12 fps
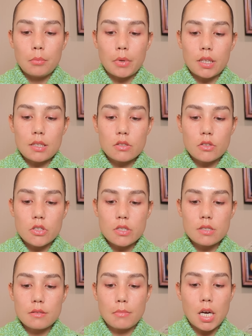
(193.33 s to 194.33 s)
But these are
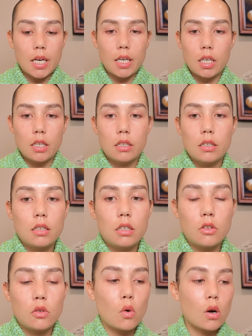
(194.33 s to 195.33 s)
just my
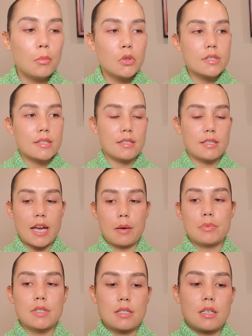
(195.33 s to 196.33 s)
normal
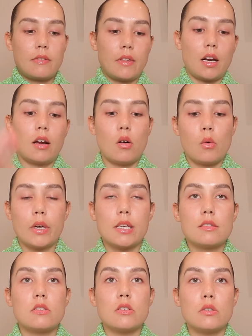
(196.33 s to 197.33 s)
steps that I
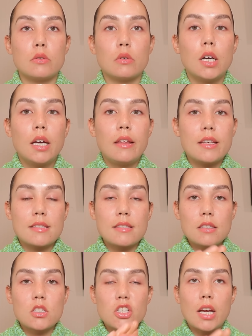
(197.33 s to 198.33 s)
always do. This is
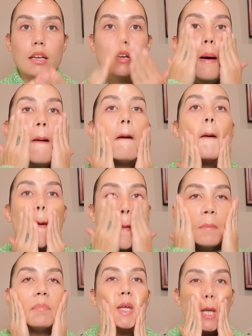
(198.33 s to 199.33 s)
in the shade
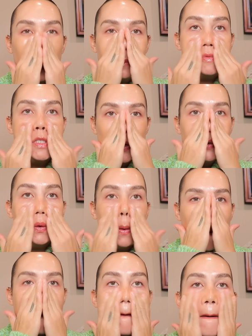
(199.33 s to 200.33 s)
medium two,
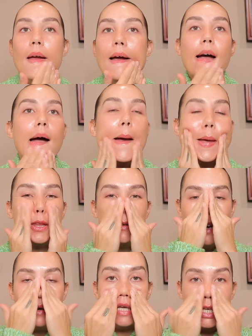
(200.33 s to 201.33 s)
and the
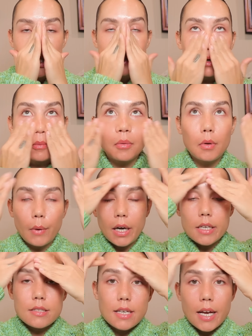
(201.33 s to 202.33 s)
foundation that I'm gonna be
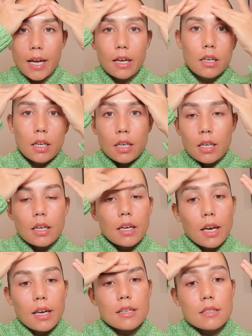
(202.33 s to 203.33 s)
wearing today
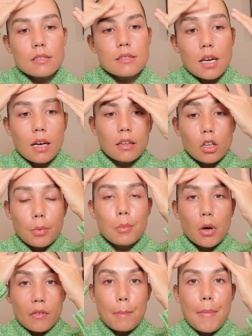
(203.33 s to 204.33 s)
has a little bit
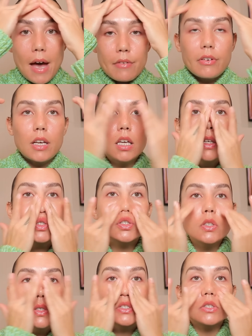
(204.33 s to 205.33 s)
more of a matte
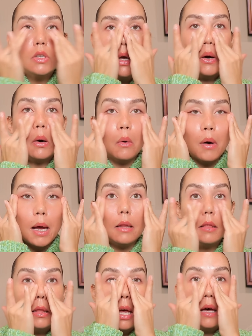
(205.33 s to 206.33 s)
finish, so I
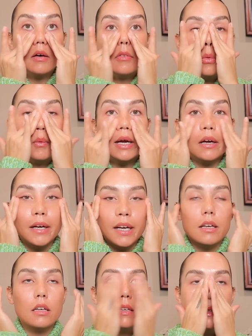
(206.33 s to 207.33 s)
love
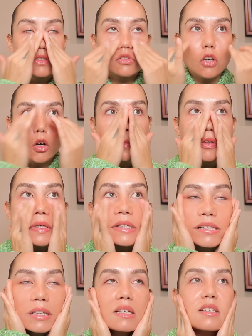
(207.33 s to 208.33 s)
wearing Strobe Dewy
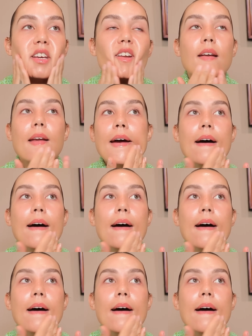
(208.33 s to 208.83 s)
Skin Tint